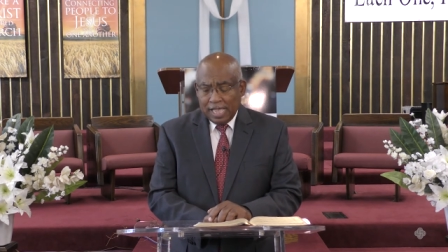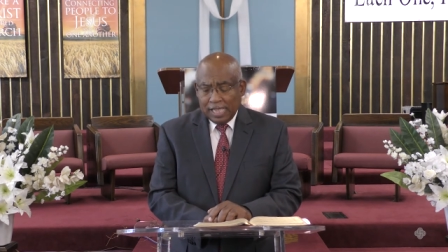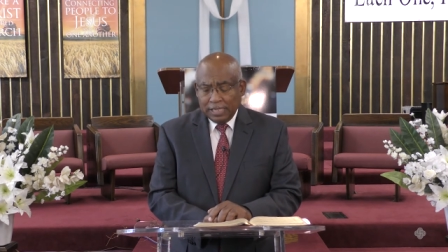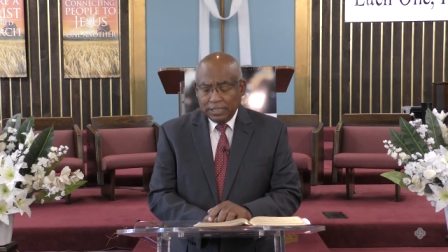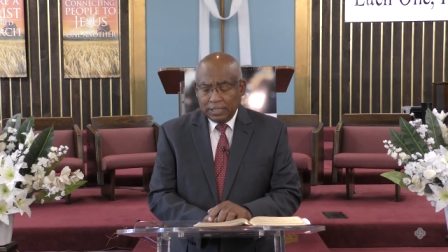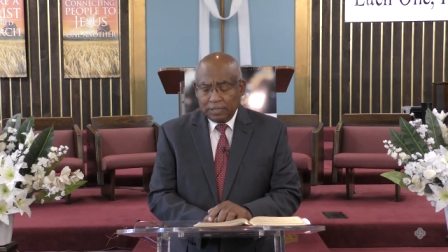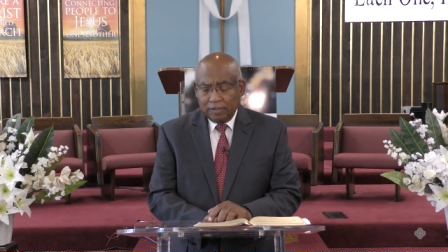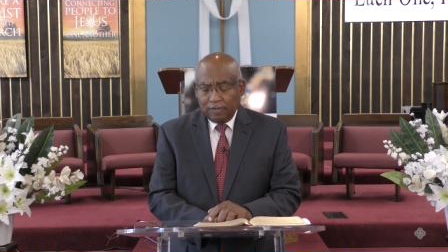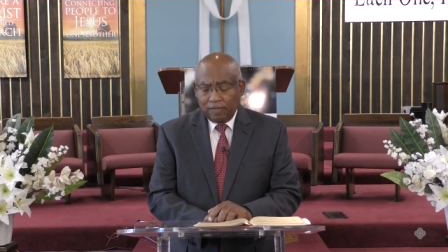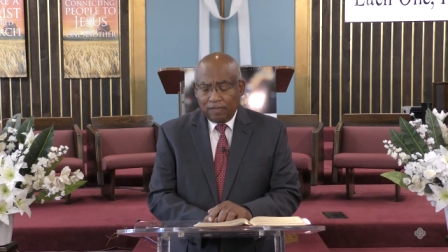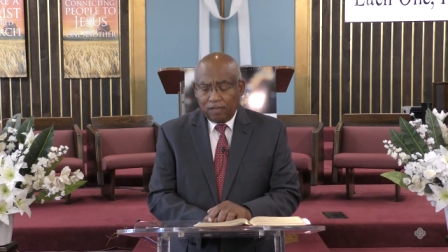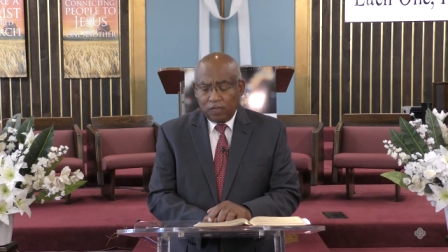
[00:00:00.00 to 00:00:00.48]

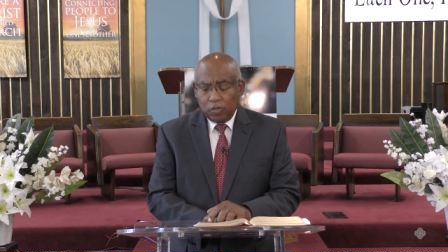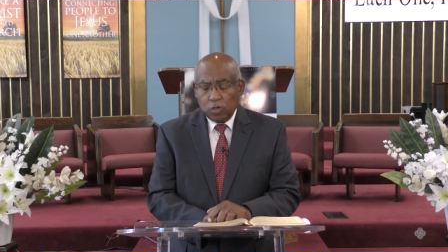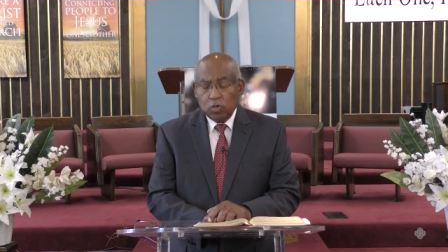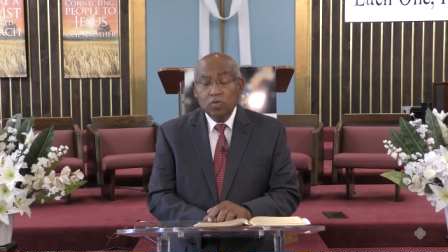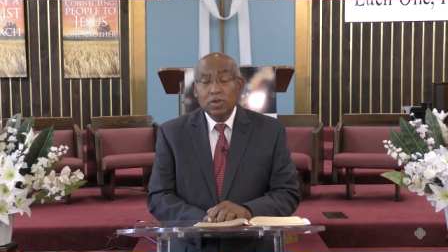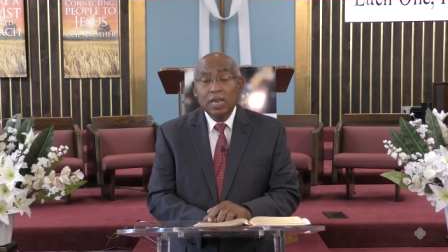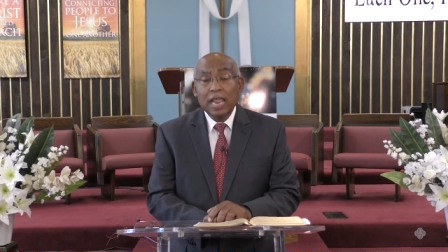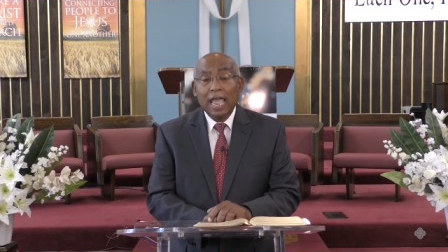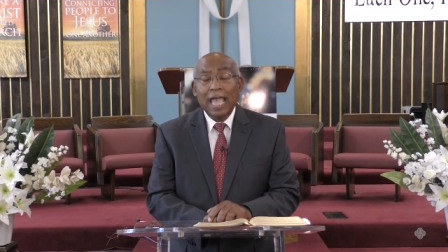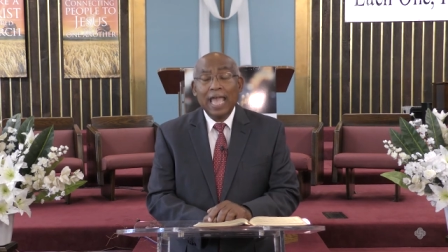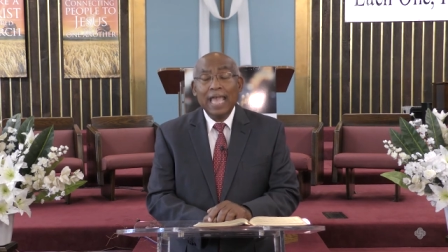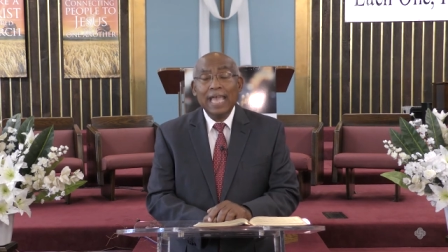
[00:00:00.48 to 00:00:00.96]
is a
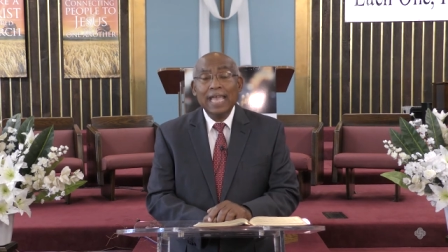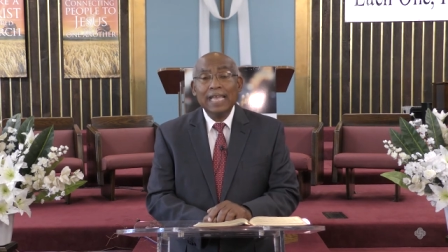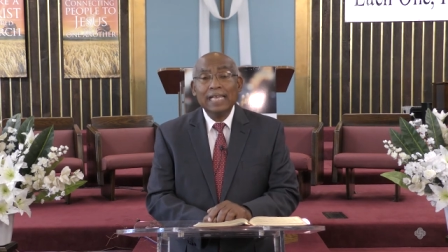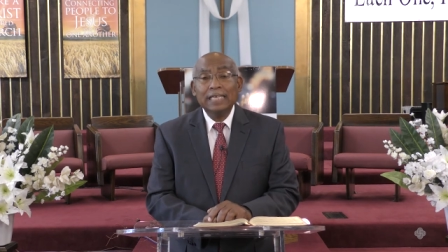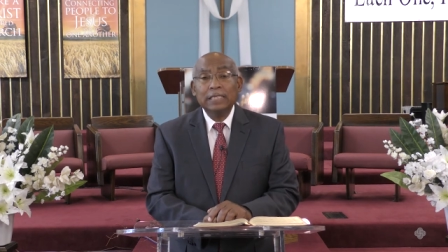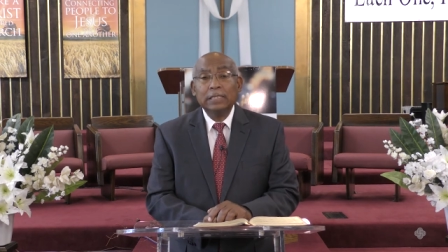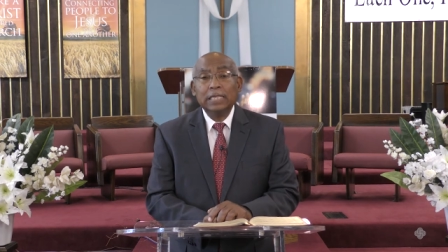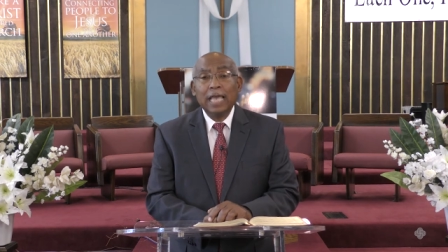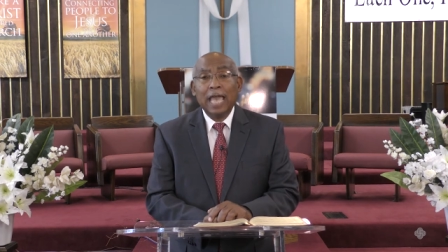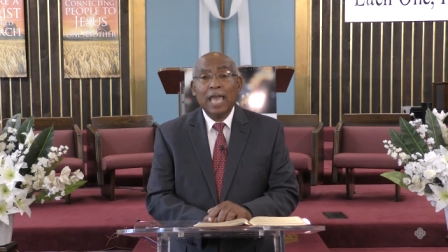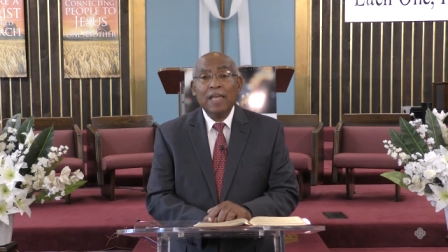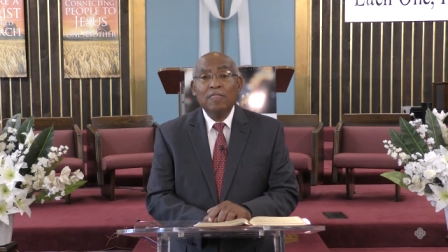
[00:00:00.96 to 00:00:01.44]
few
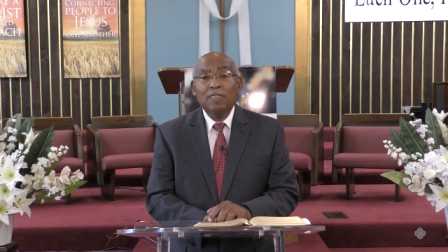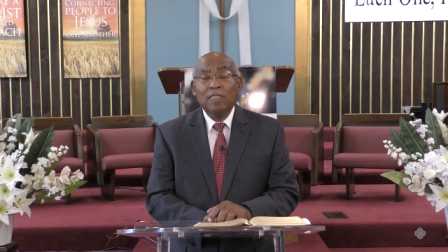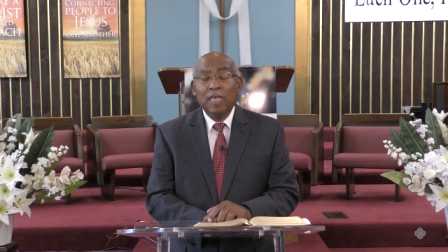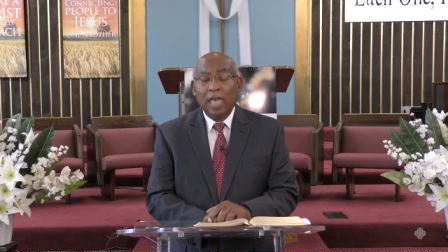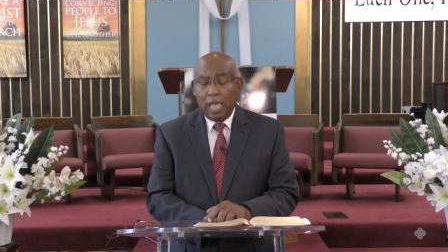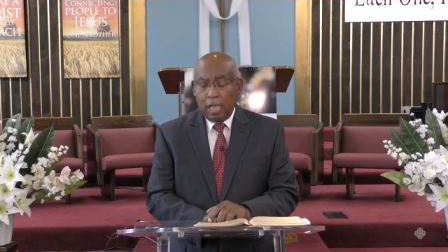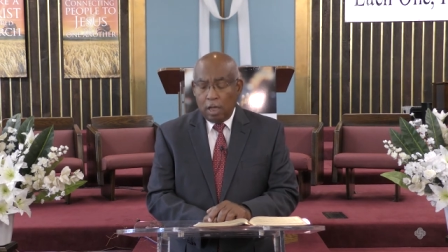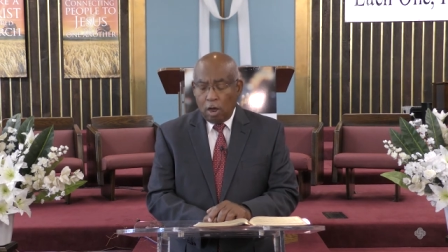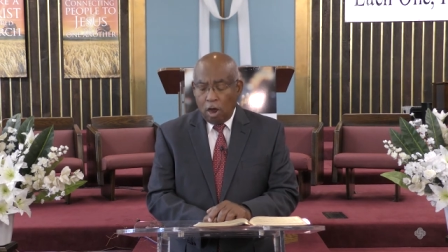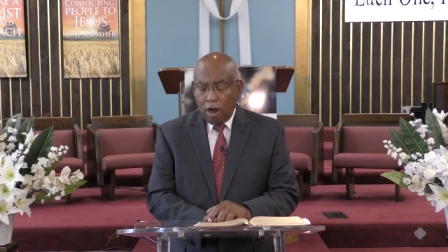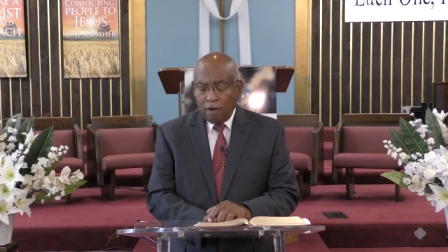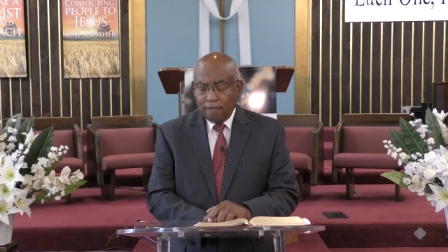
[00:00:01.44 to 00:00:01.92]
days
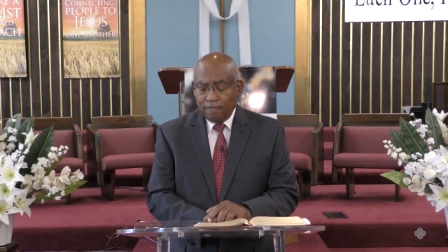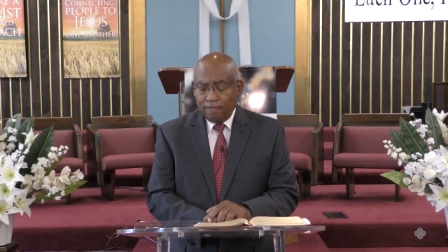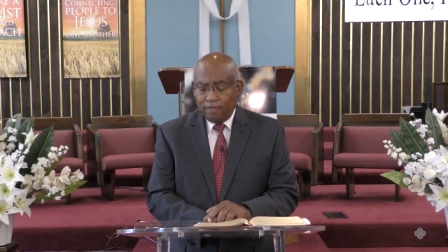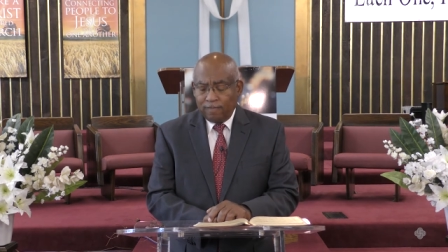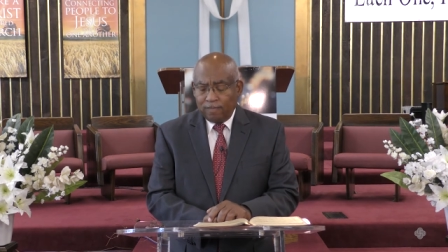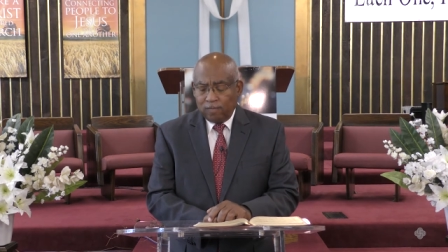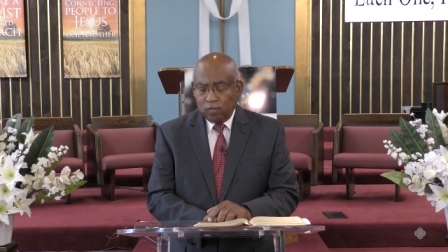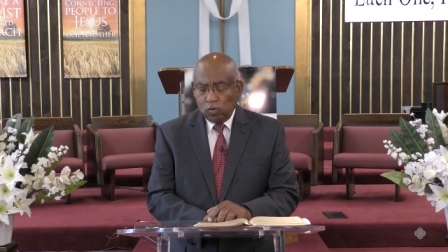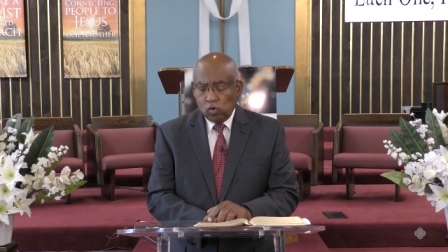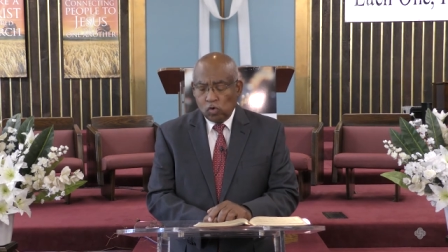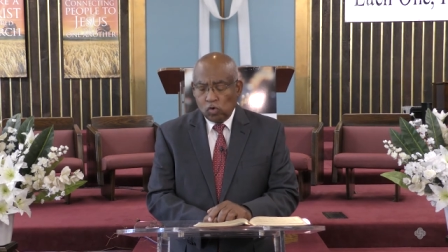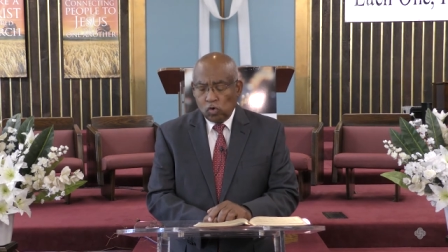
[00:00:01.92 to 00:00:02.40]
and they are
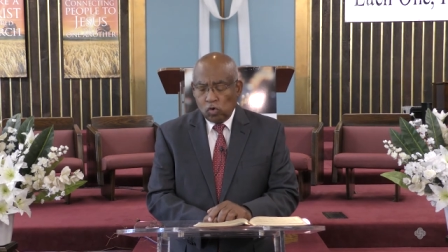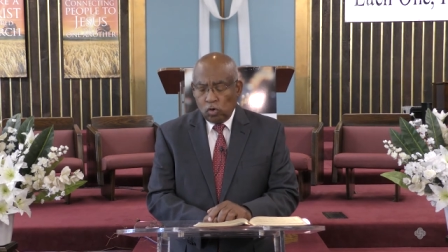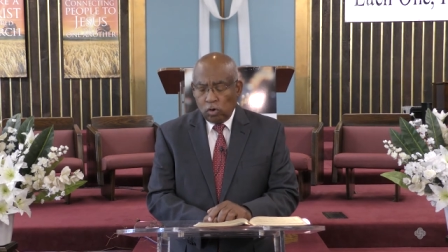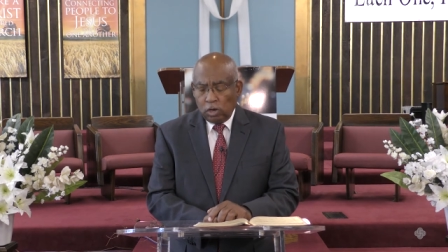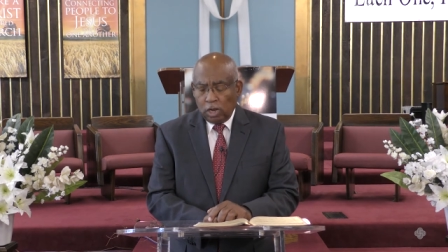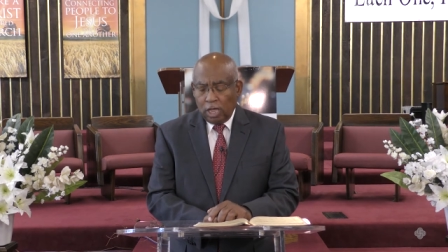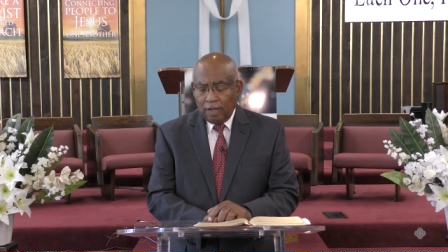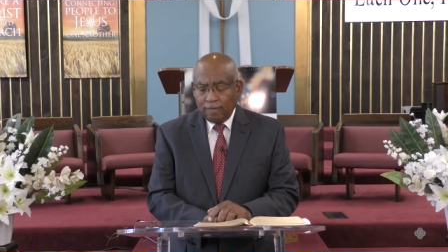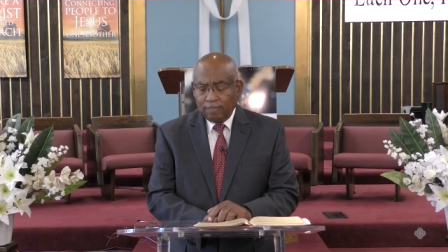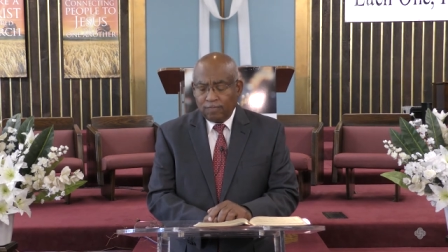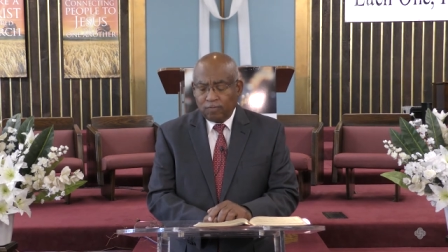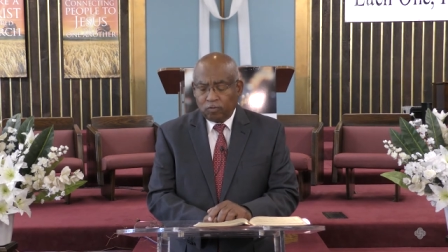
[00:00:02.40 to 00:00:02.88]

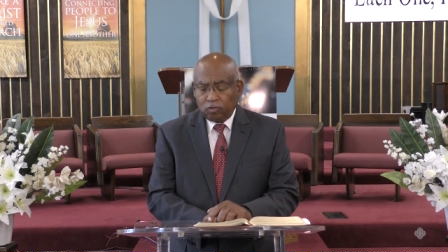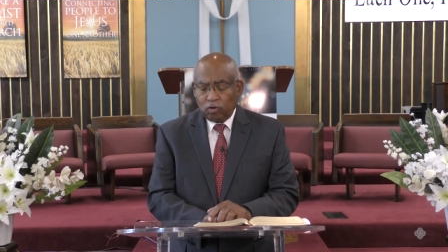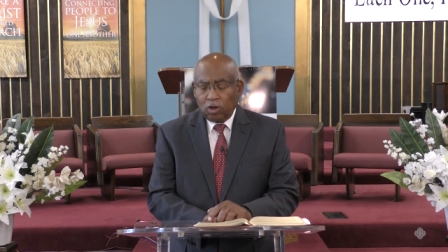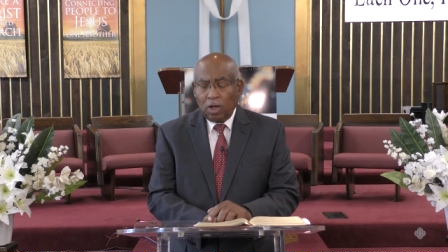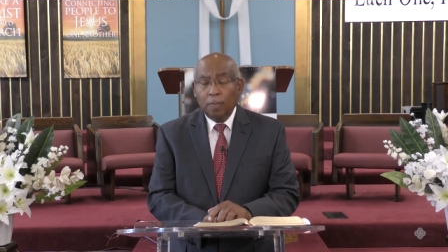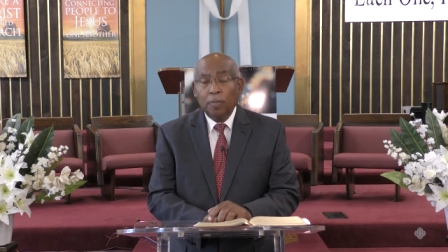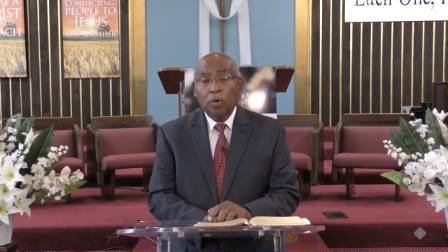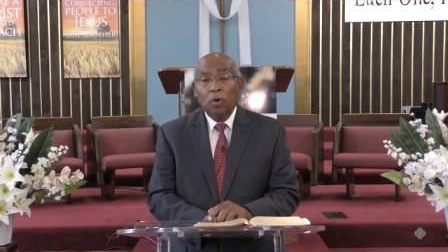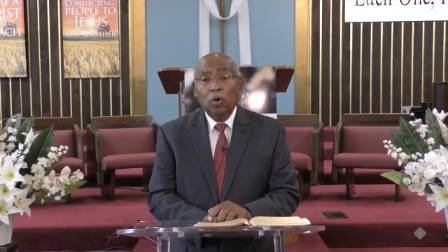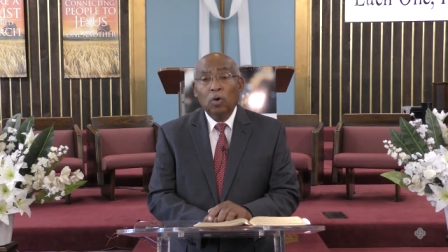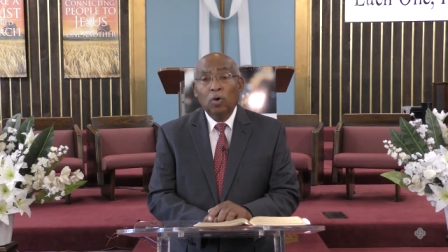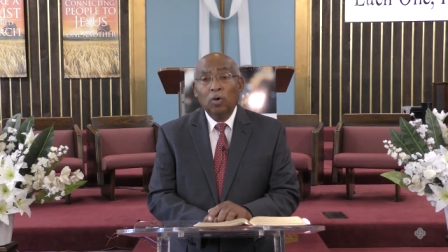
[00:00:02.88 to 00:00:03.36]
full of
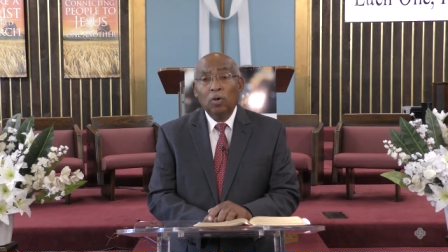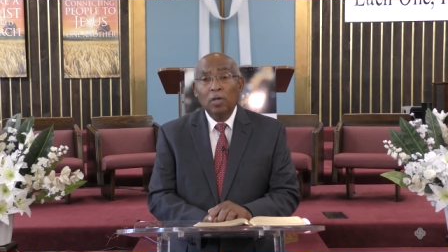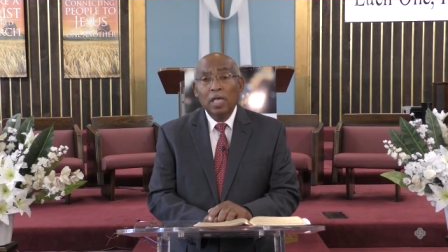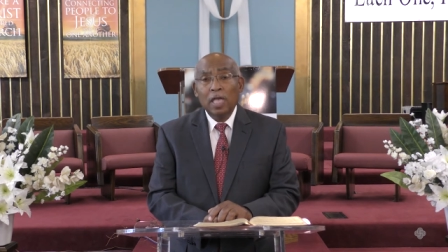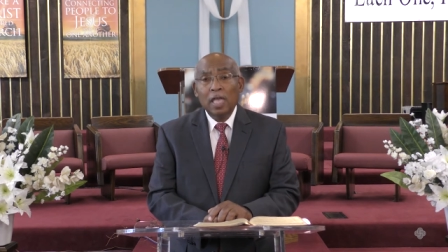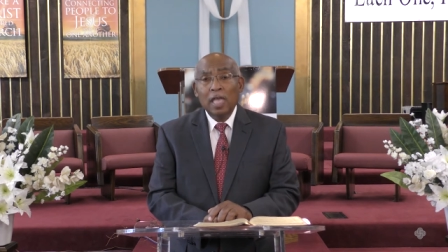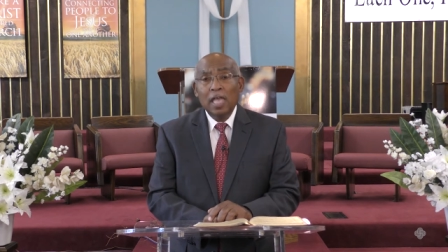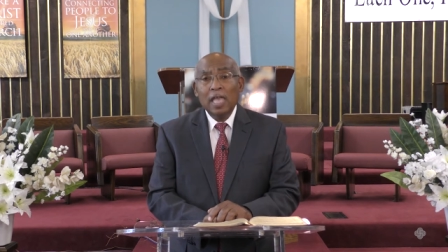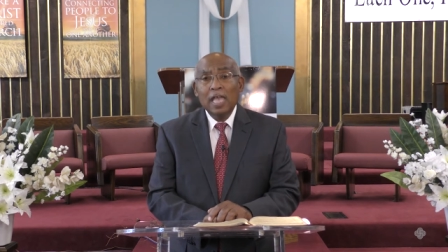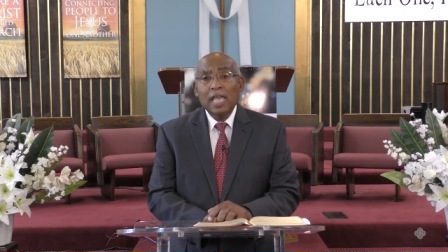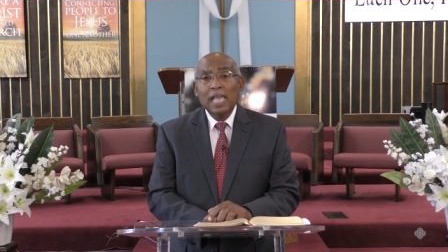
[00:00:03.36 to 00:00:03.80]
trouble.